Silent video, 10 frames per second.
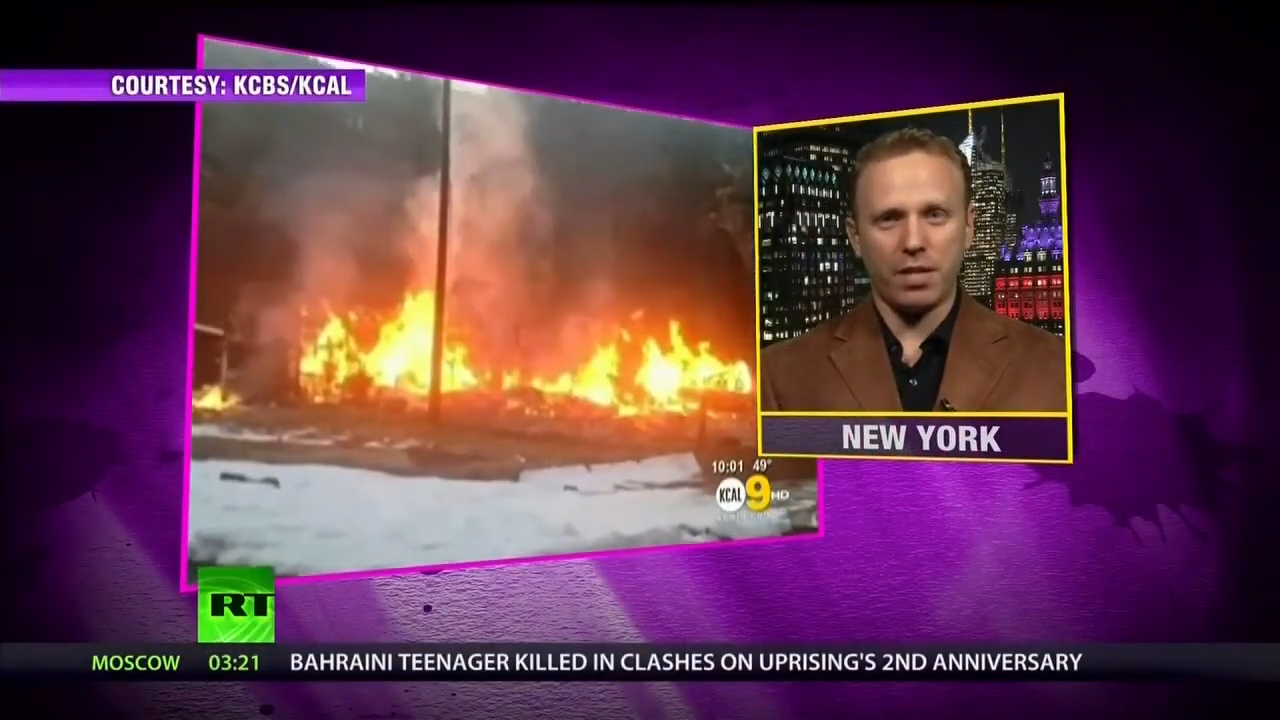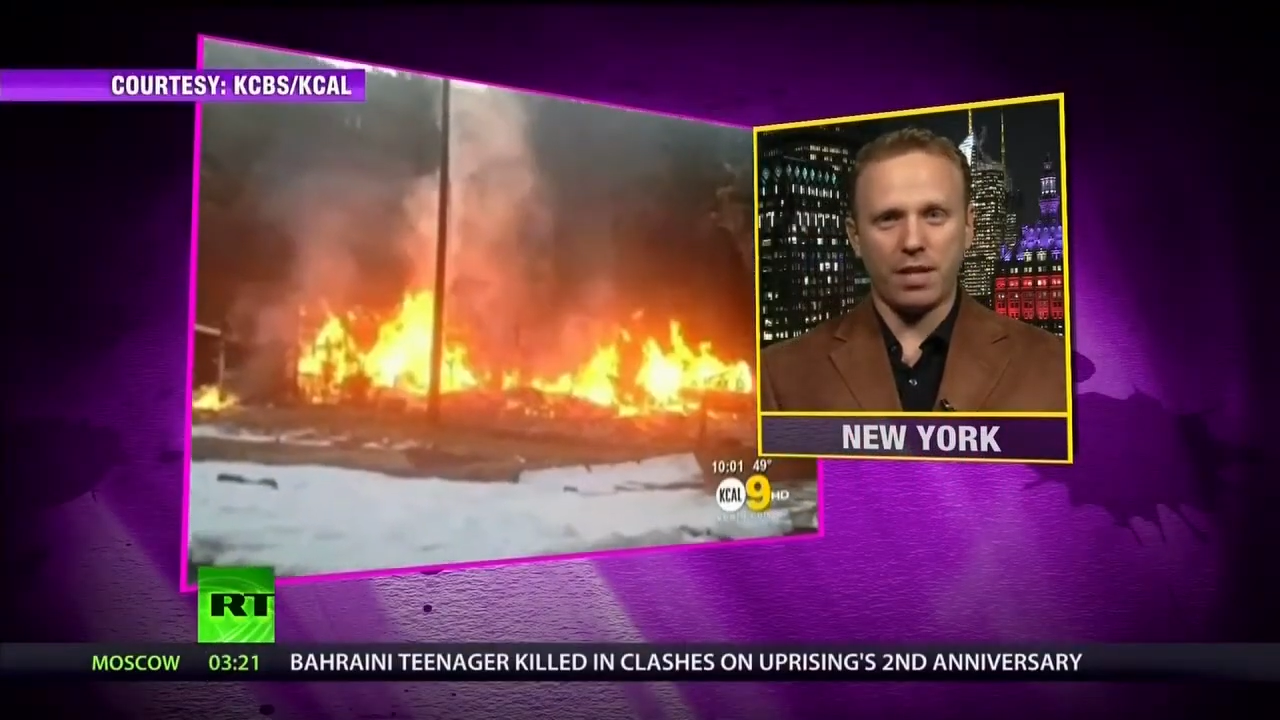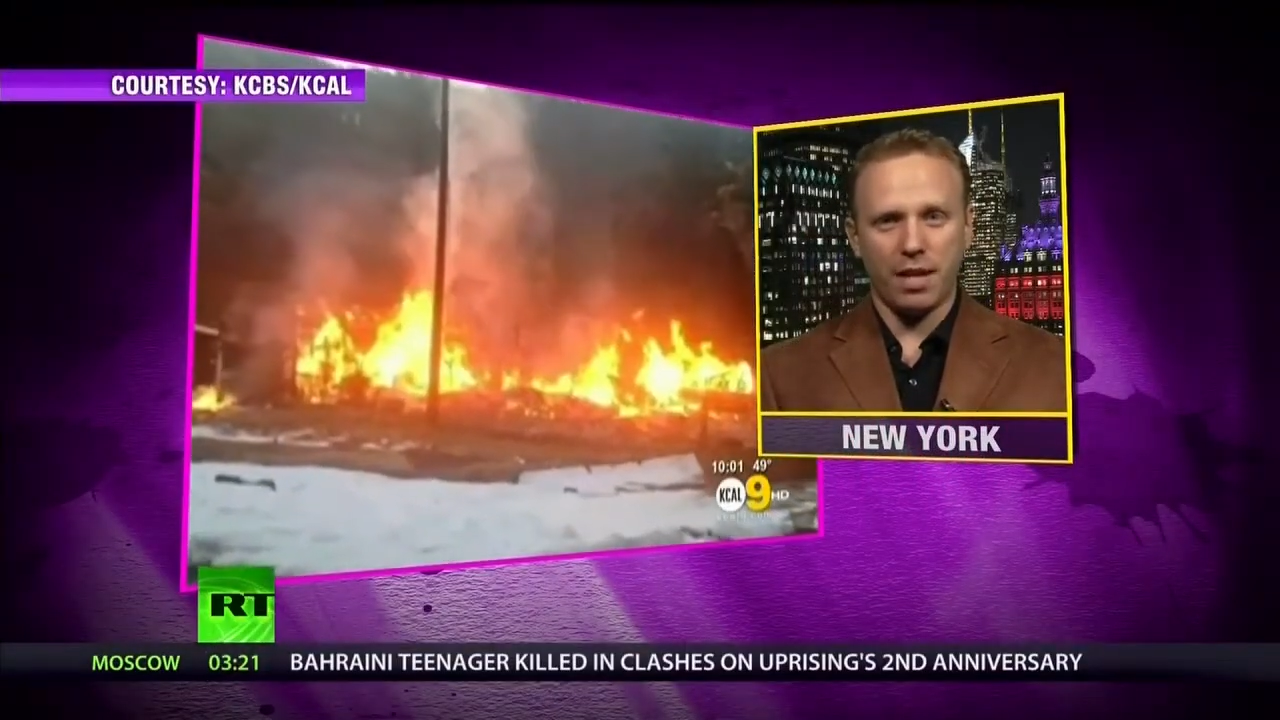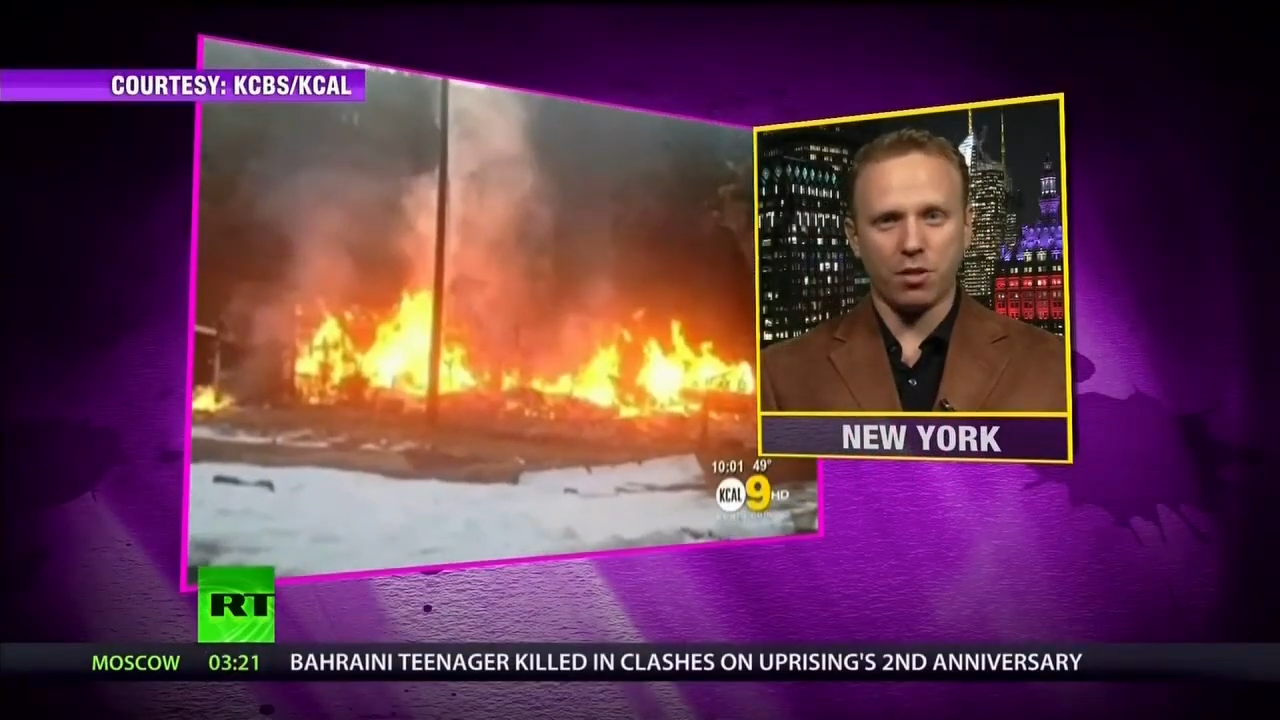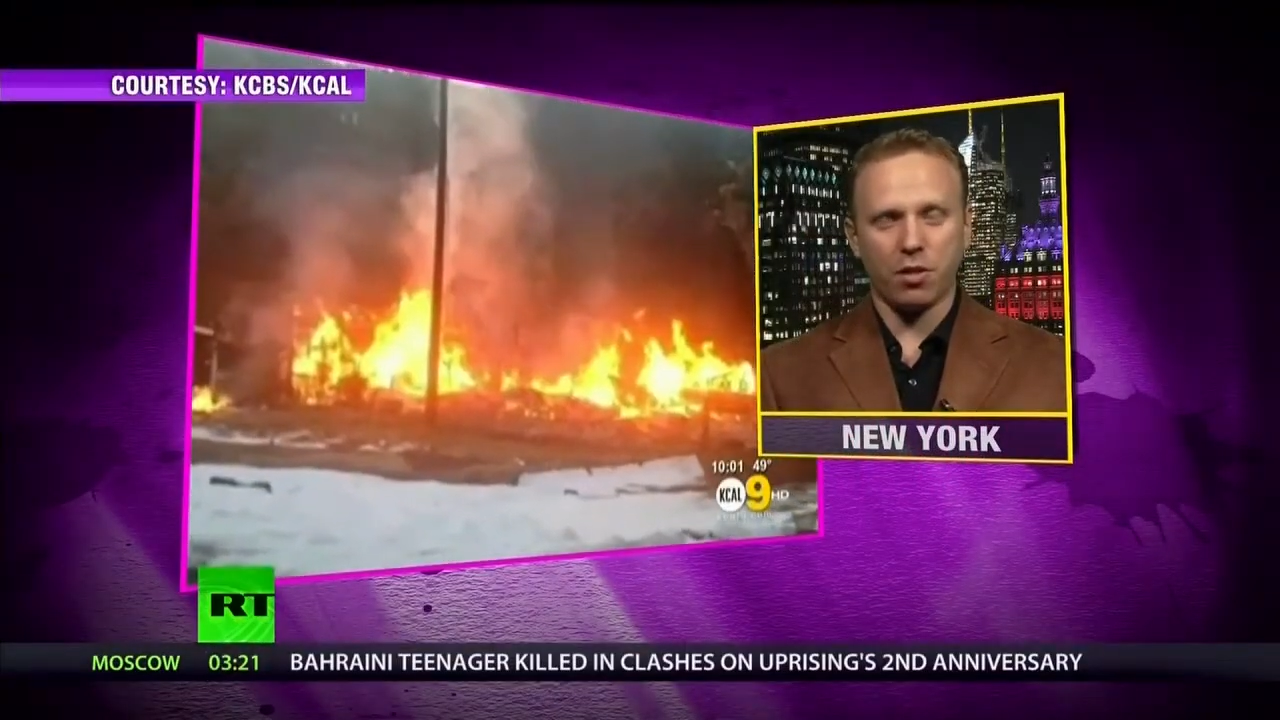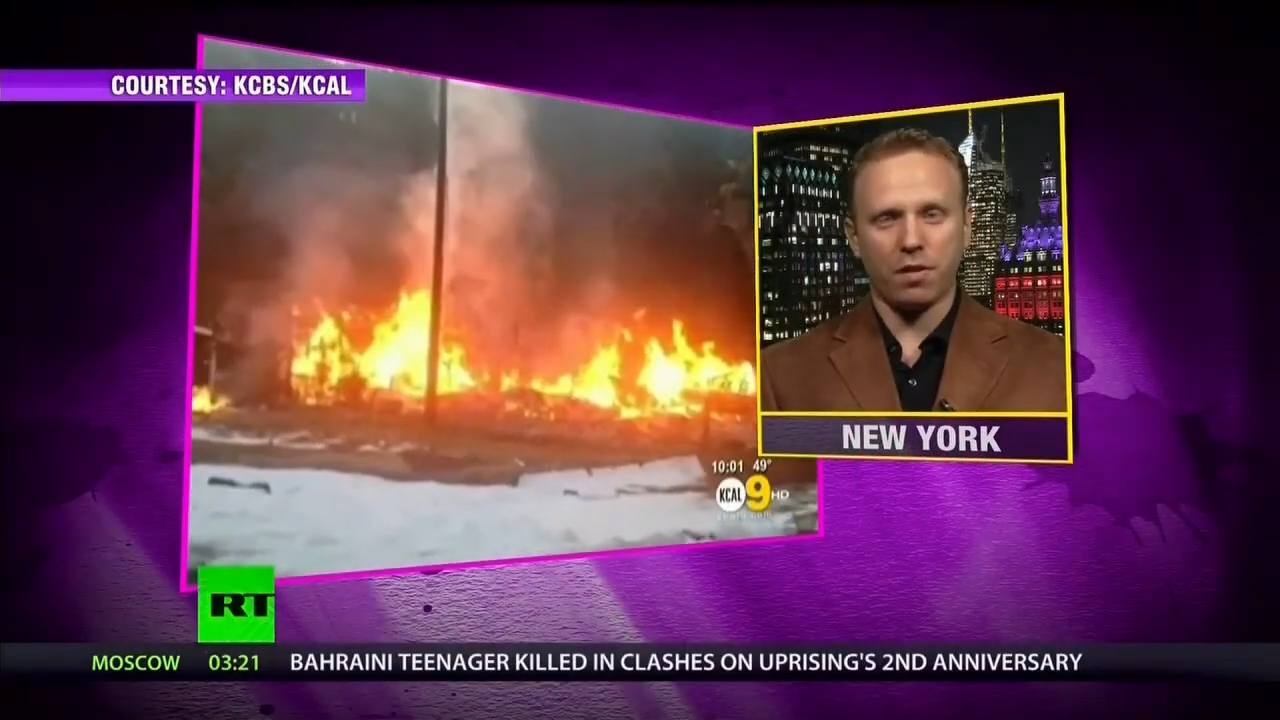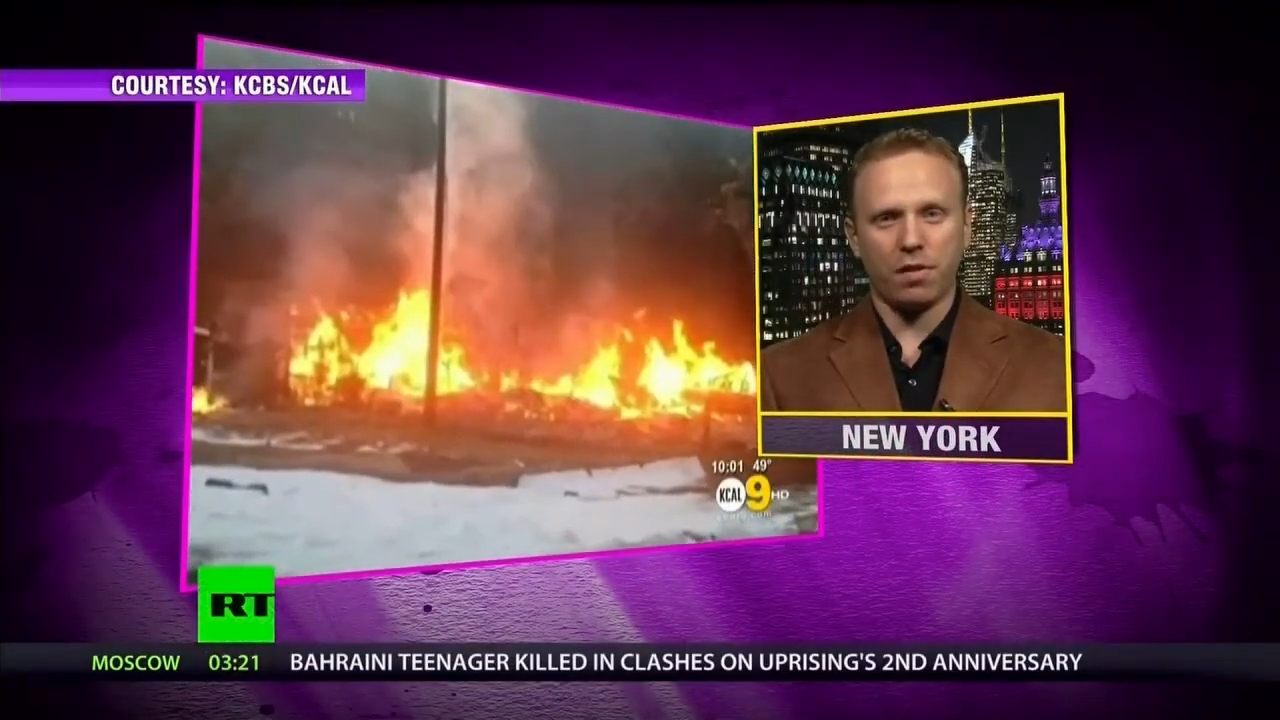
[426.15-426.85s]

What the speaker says: dangerous